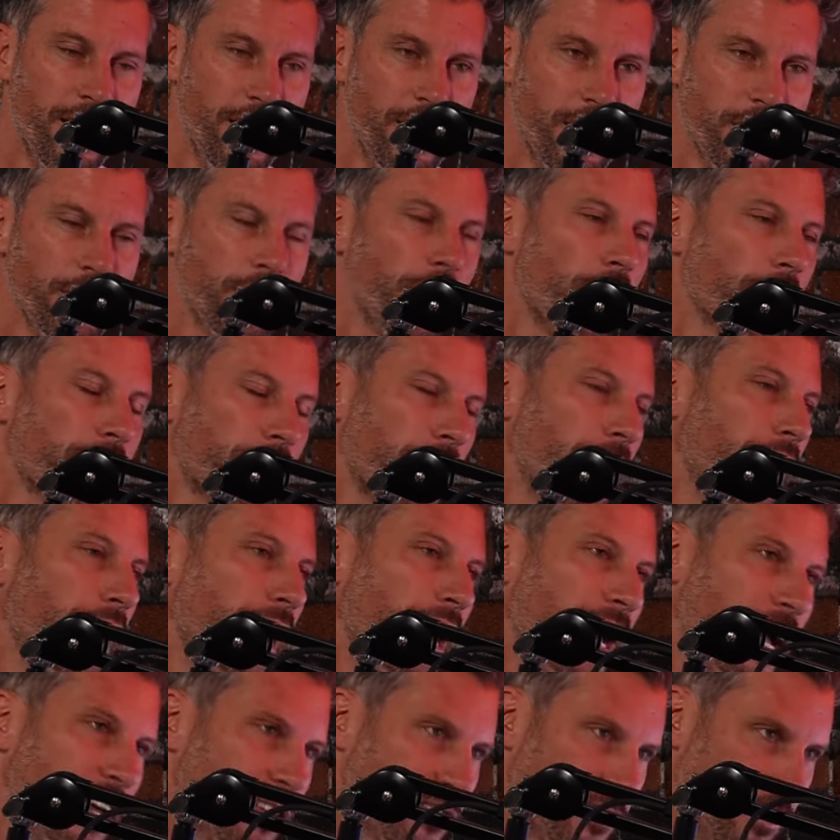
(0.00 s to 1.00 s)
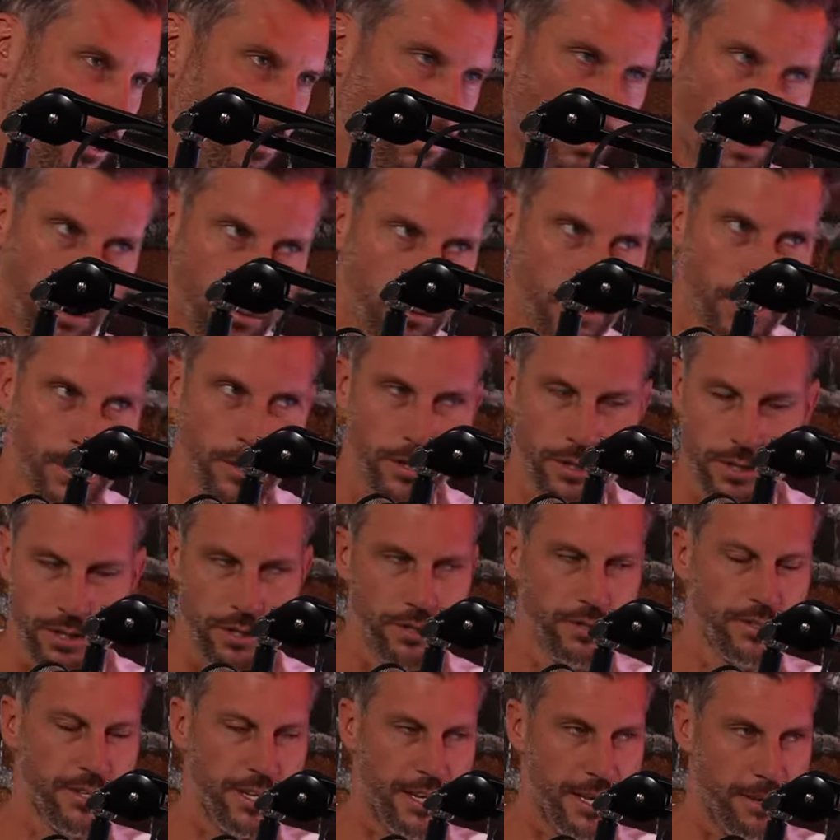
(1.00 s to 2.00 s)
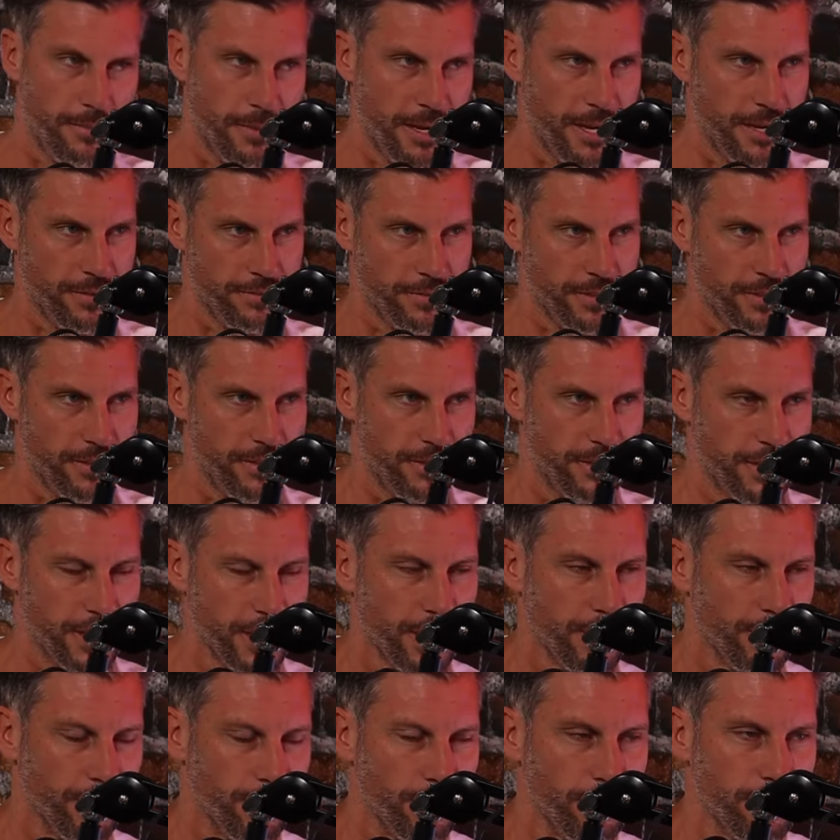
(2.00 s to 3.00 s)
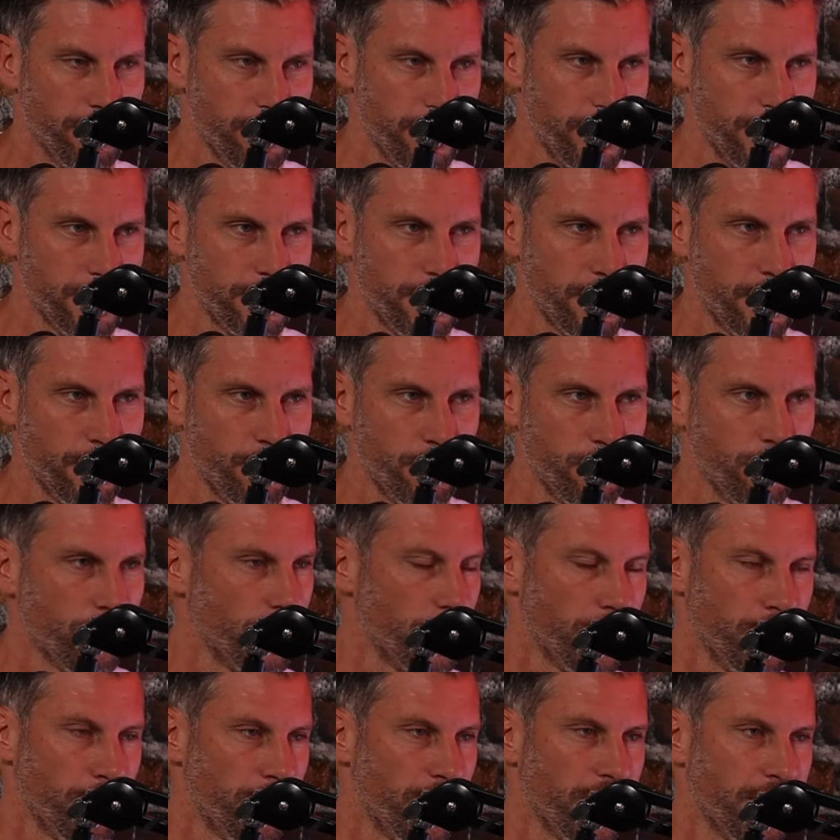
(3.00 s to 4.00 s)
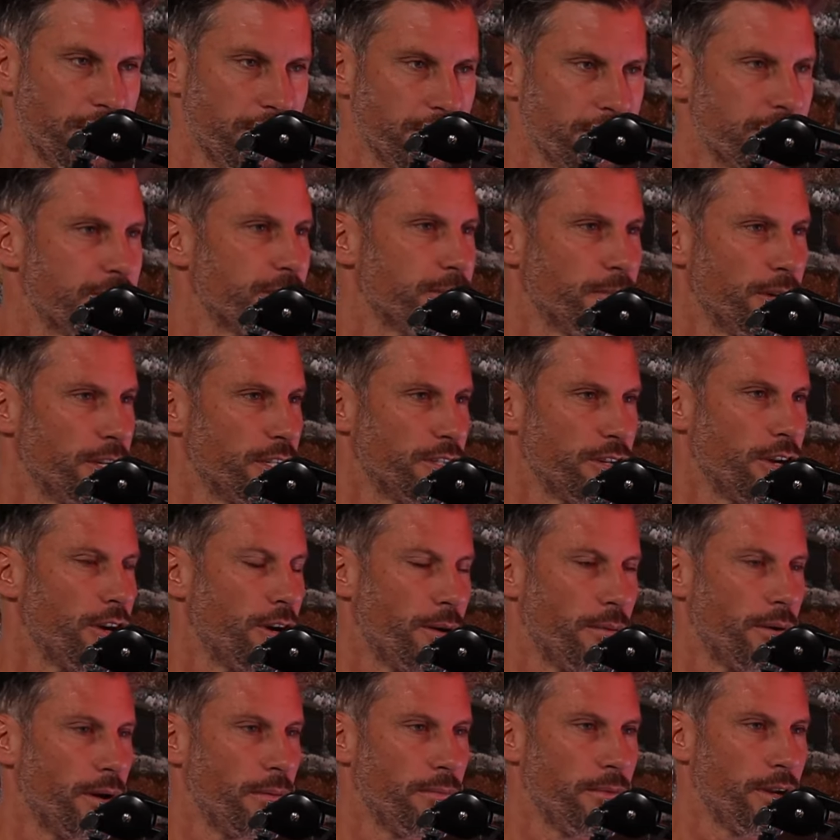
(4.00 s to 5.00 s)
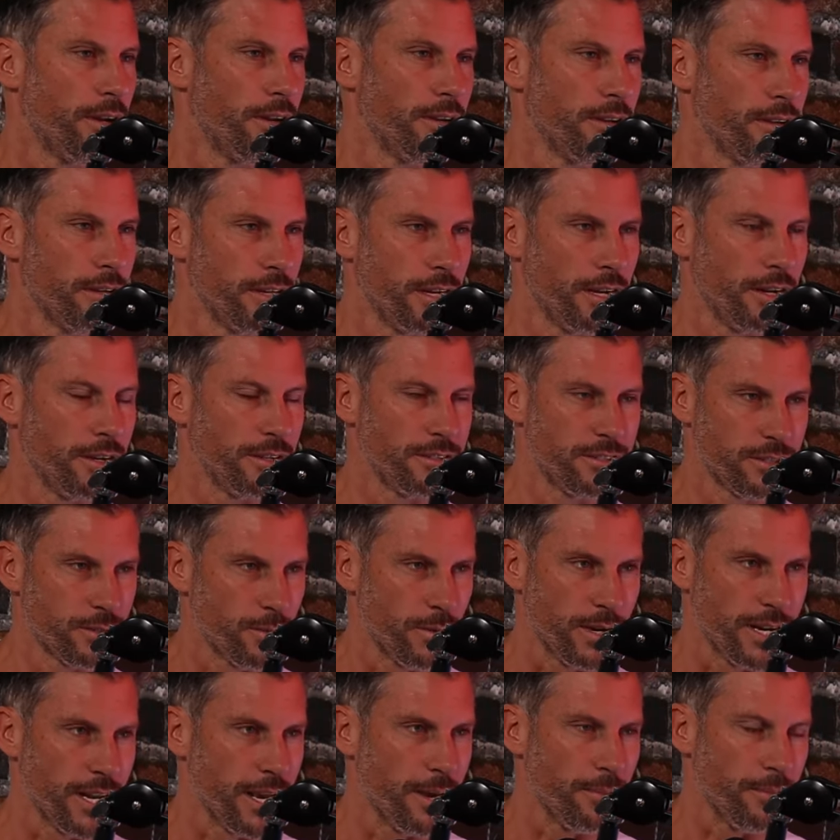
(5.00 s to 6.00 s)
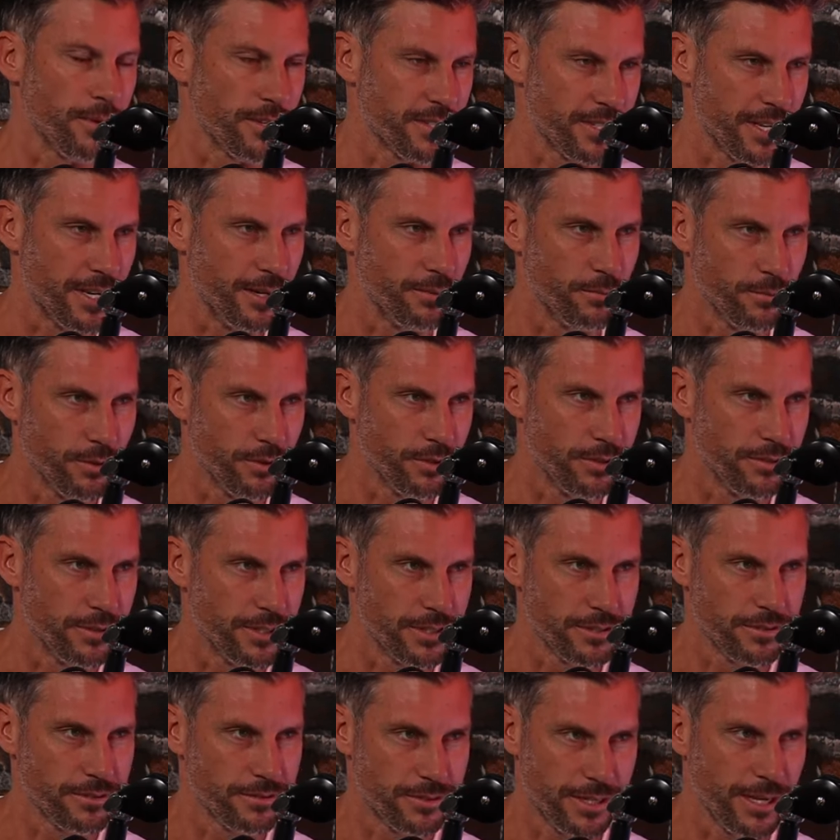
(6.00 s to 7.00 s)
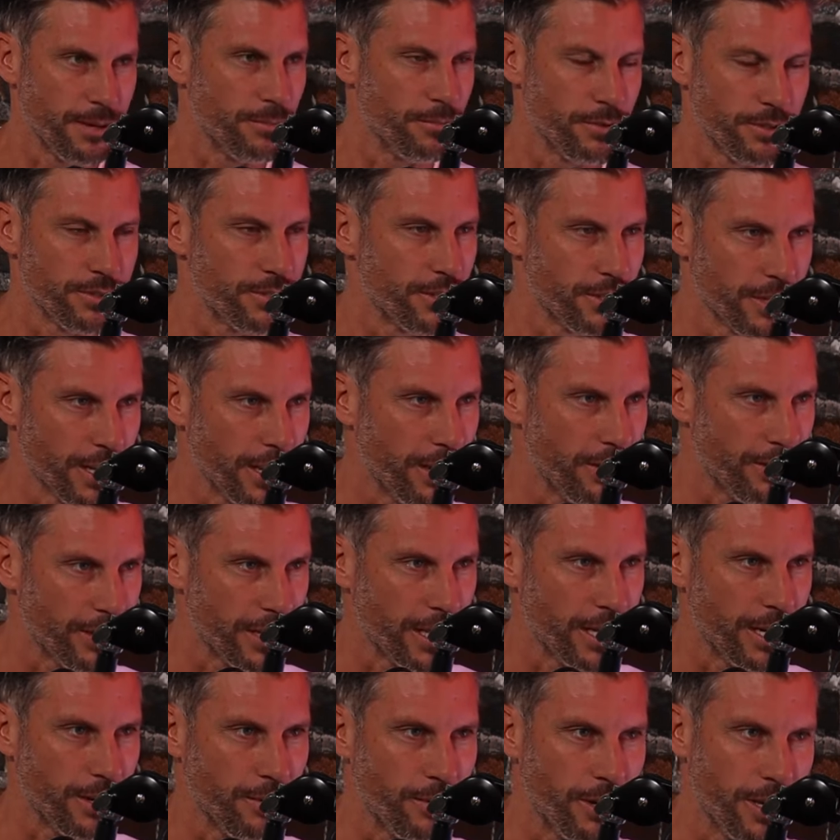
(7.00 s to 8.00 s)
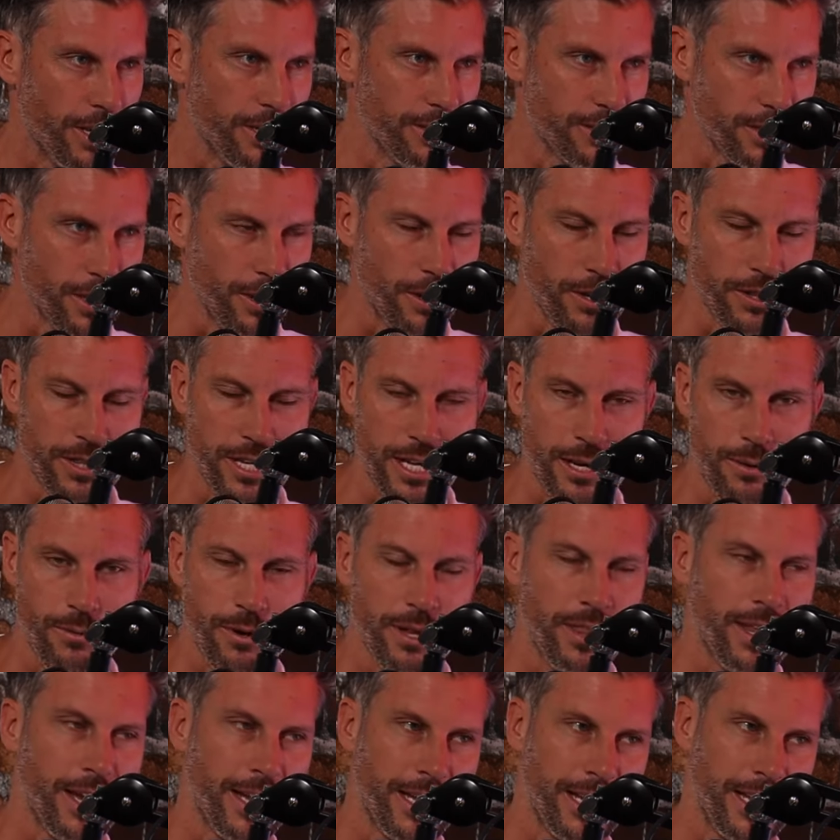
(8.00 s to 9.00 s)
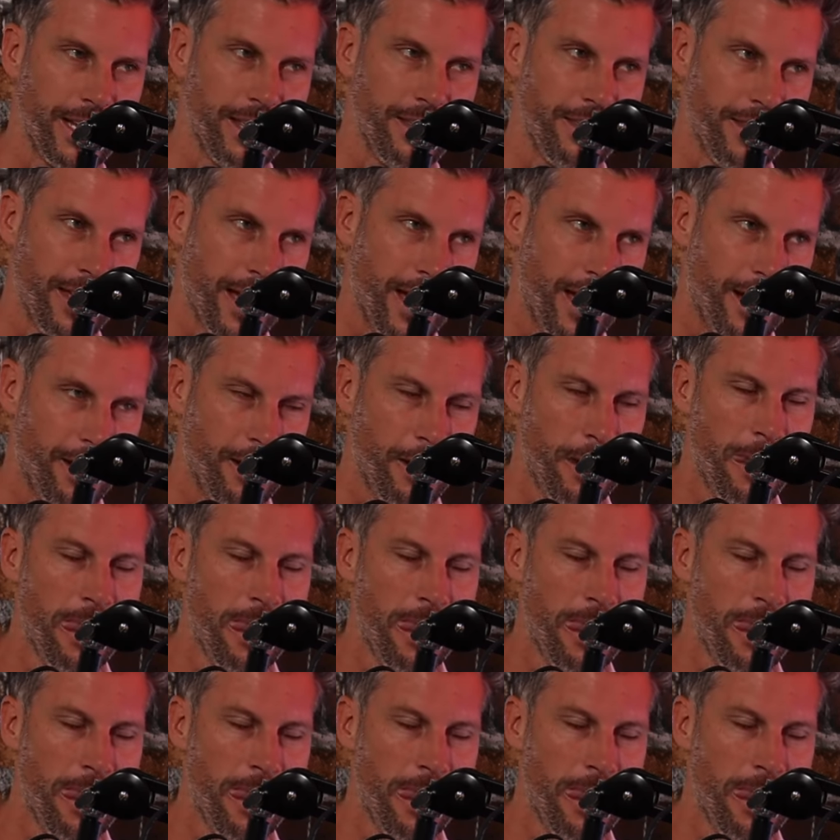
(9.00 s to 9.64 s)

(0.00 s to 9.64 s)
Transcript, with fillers: Like, they'll ask you, what will you do, Sam, after the deal? And it's like, well, what do you mean? This is my job. I'm not, you know, it's twenty-eight by Sam Wood. Sam Wood's not going anywhere. Mm. So I think when they hear that,